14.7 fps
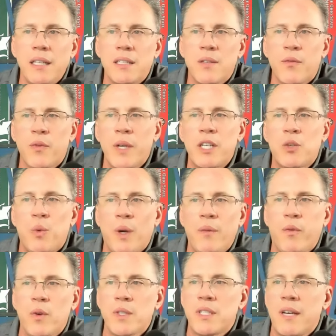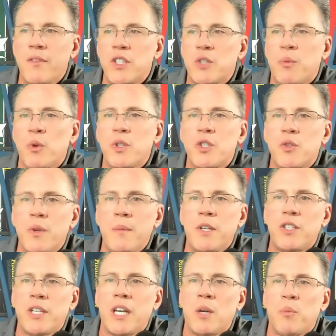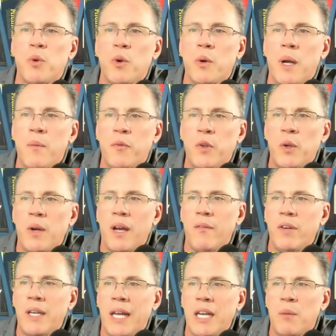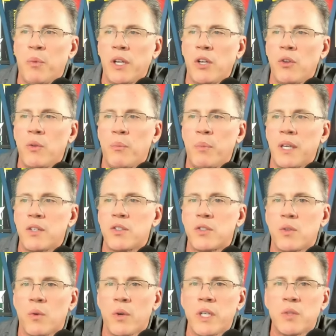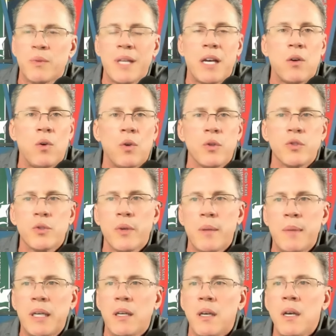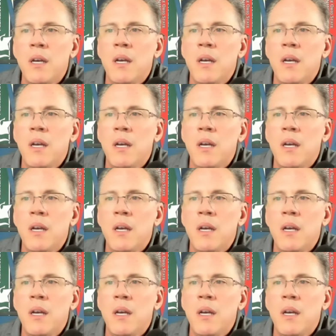It's a free 24/7 sports streaming channel program for you every day to bring you the biggest stories without all the screaming.